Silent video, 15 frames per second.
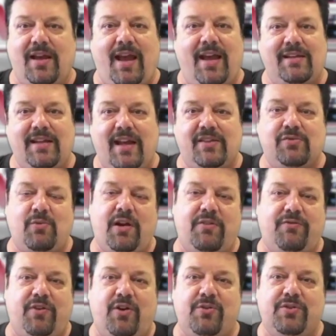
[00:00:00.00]
And guess what,
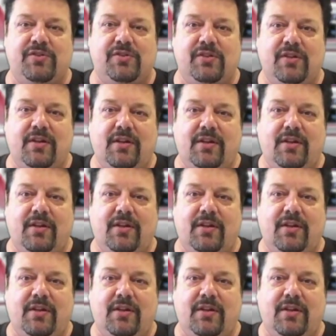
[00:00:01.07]
folks?